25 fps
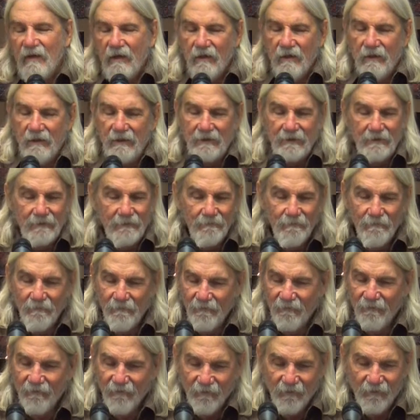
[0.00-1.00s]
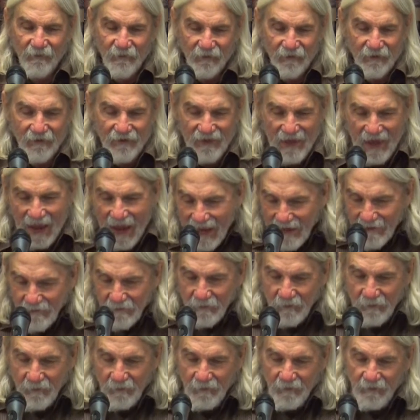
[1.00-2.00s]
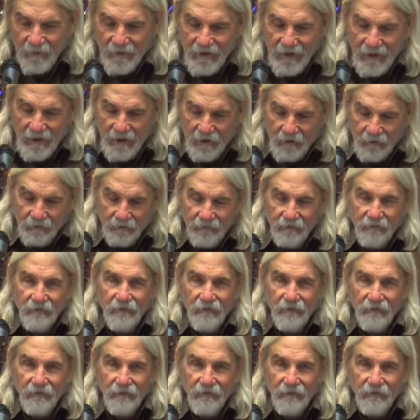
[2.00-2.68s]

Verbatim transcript: uh, that, you know,